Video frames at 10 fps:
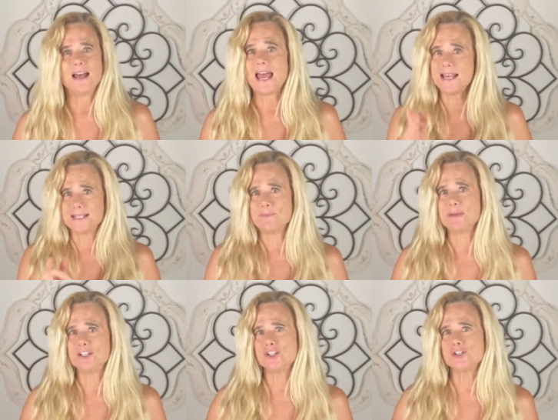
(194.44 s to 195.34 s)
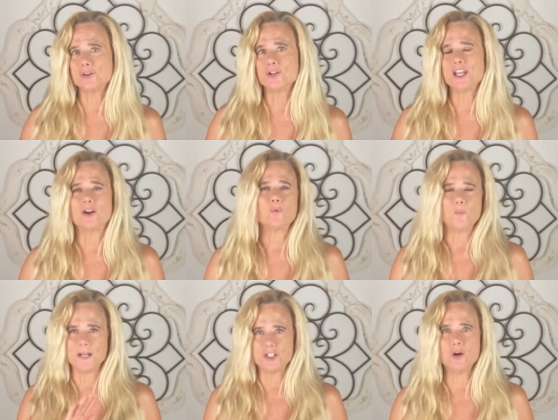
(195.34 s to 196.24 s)
As I mentioned earlier,
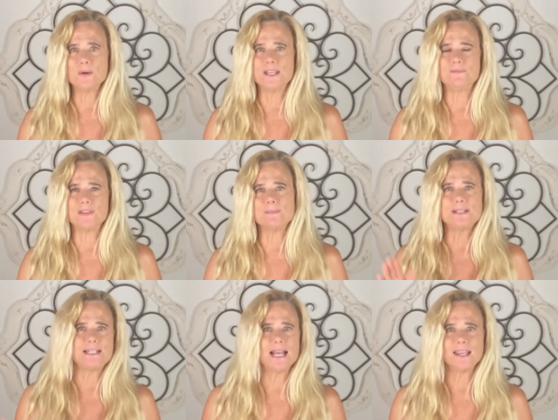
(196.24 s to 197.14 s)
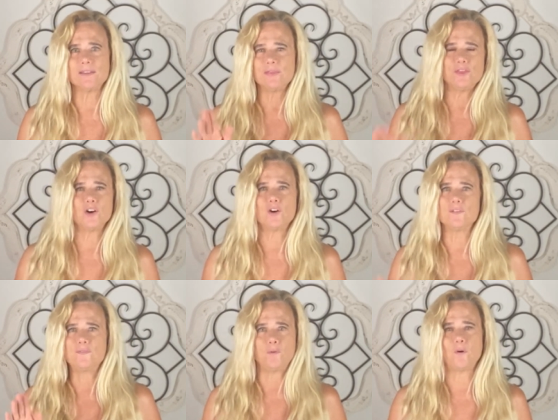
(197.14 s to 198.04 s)
we don't give them second,
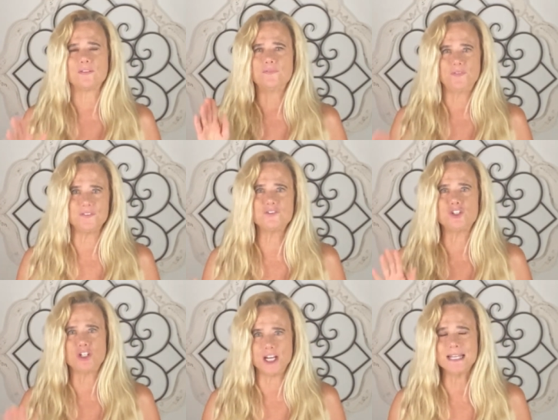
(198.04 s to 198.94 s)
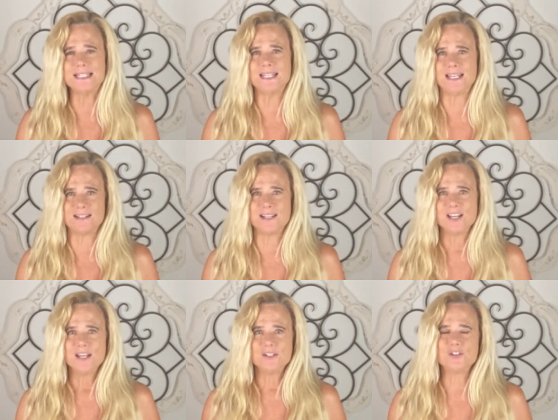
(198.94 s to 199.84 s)
third, fourth, fifth chances
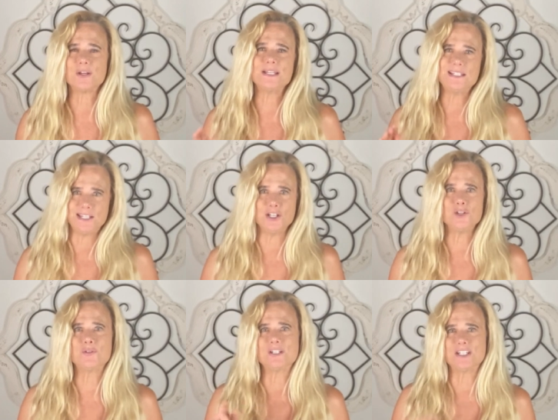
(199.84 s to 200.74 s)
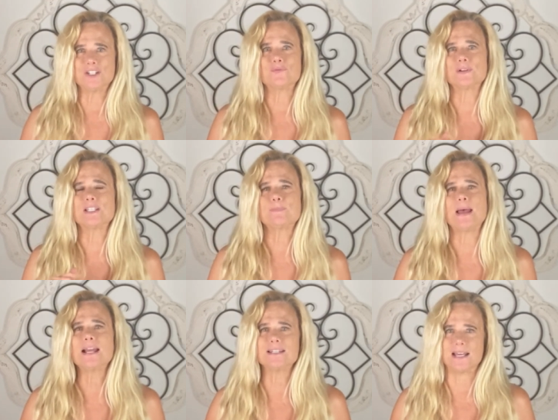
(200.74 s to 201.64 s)
to continue to
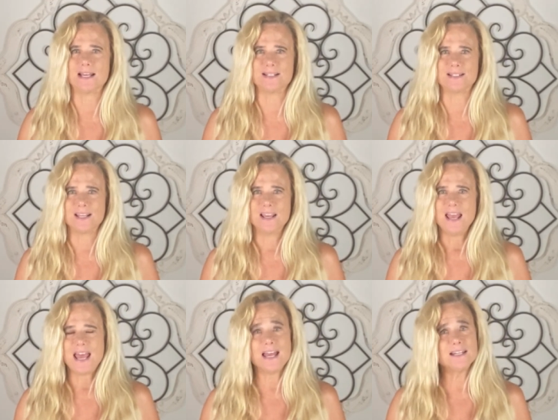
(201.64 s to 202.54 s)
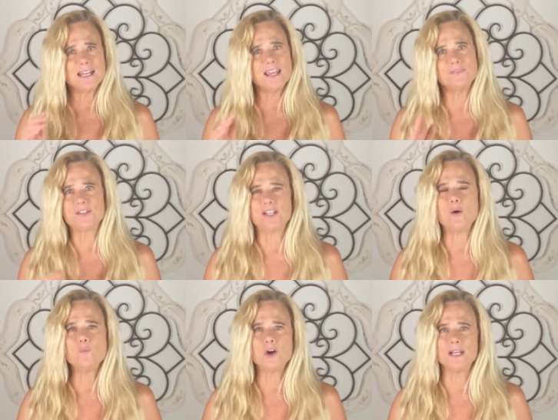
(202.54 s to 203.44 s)
disrespect us. And if
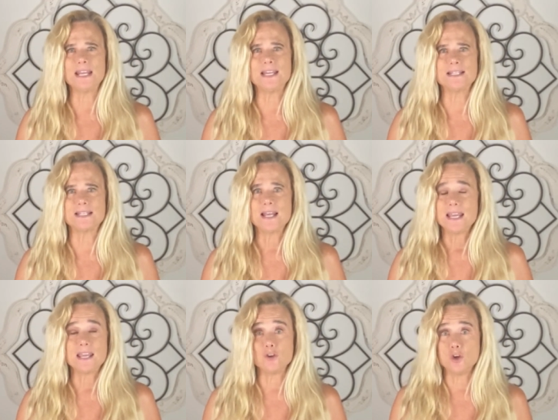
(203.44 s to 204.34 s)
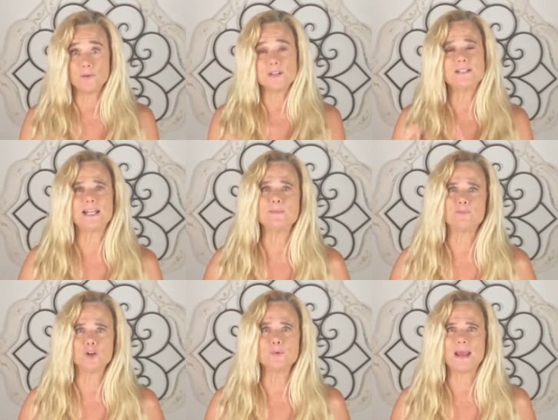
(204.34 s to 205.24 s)
someone is, you're in the same
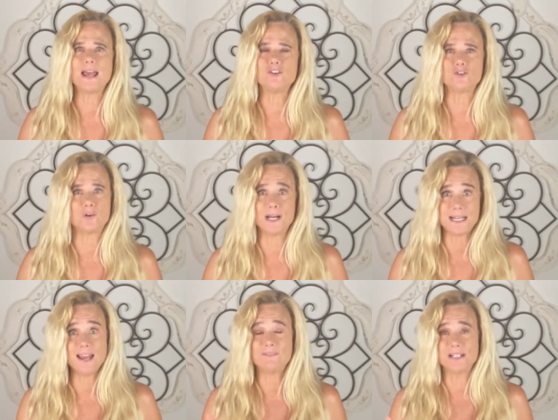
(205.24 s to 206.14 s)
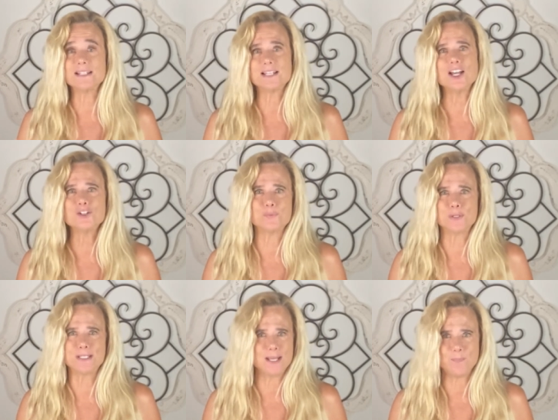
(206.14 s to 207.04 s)
room trying to have a discussion
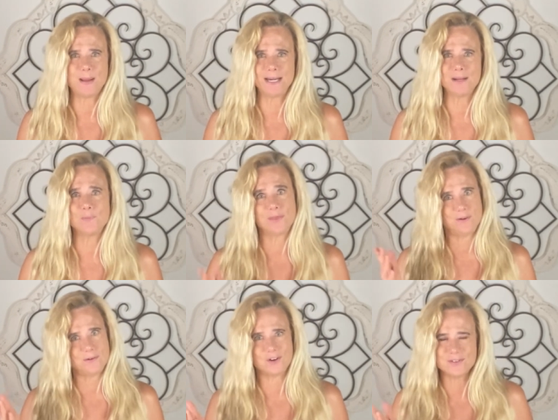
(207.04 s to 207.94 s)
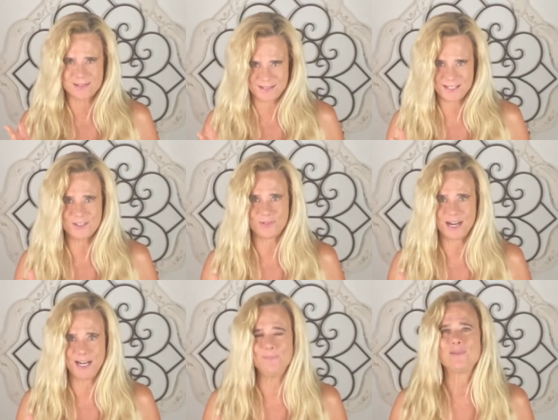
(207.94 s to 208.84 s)
with somebody, with a narcissist,
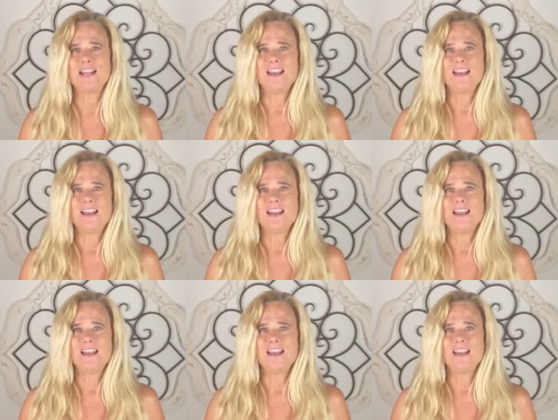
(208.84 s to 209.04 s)
right?